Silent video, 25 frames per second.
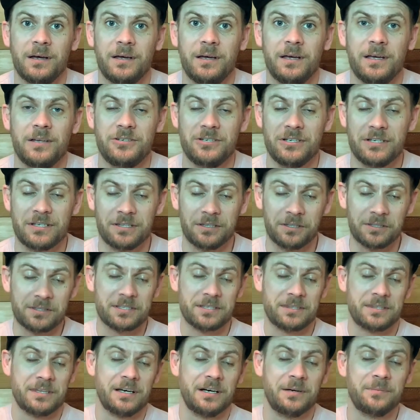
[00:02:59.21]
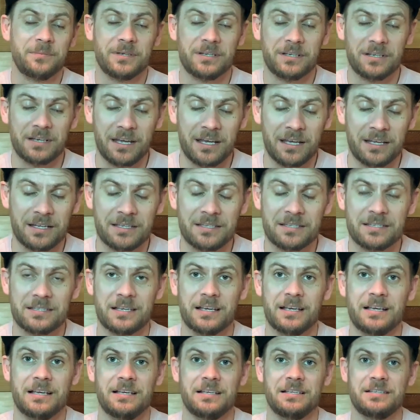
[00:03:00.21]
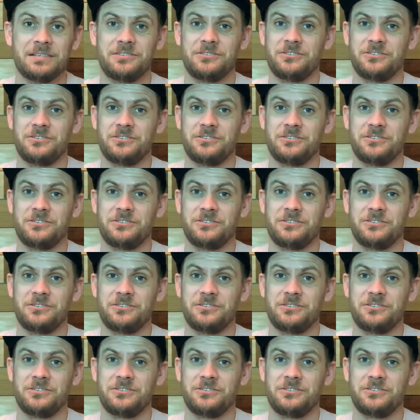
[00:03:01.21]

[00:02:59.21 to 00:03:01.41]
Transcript: And Jesus looks at them and says,